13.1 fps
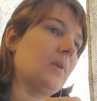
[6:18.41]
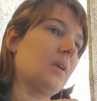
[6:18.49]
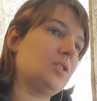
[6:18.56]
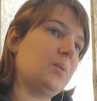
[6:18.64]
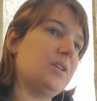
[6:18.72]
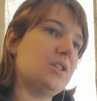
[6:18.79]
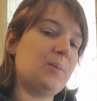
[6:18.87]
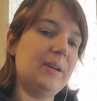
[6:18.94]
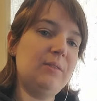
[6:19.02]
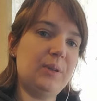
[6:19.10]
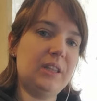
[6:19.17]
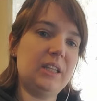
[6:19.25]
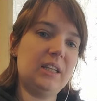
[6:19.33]
So we just went
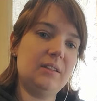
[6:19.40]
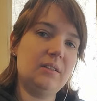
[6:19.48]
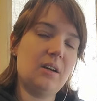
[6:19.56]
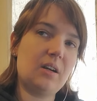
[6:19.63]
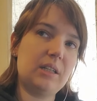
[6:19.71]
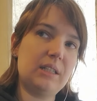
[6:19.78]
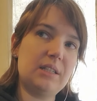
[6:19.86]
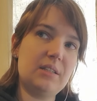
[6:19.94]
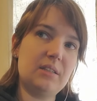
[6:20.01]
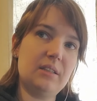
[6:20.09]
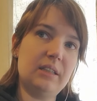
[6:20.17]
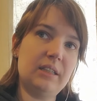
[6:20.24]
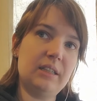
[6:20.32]
with a harness
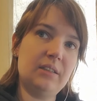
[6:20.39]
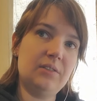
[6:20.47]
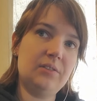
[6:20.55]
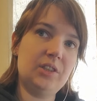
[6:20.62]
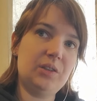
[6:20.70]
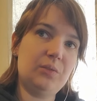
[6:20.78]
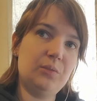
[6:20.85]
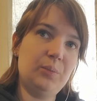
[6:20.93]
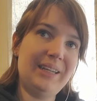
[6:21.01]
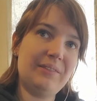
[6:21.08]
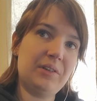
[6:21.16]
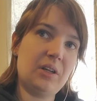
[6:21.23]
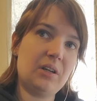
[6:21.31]
and we
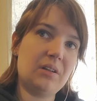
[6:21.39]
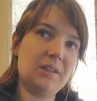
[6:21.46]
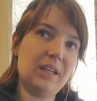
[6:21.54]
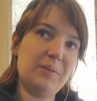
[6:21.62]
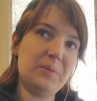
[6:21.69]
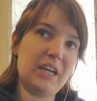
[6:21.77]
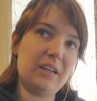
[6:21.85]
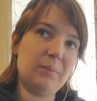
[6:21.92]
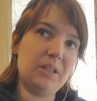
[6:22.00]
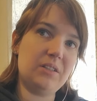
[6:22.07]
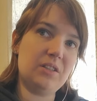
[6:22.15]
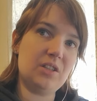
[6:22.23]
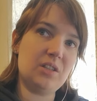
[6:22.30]
never got her a name tag
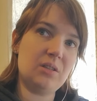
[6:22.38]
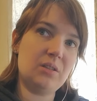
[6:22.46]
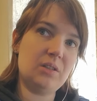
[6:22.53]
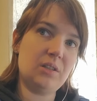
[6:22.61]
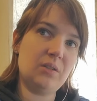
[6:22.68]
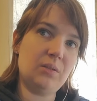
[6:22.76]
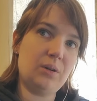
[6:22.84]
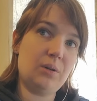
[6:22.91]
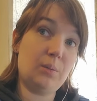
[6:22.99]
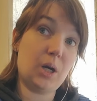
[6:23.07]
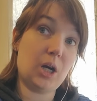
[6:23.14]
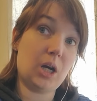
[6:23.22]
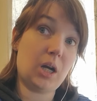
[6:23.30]
because it just didn't
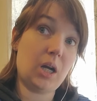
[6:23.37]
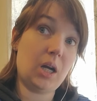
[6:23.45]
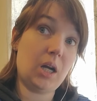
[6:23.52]
work.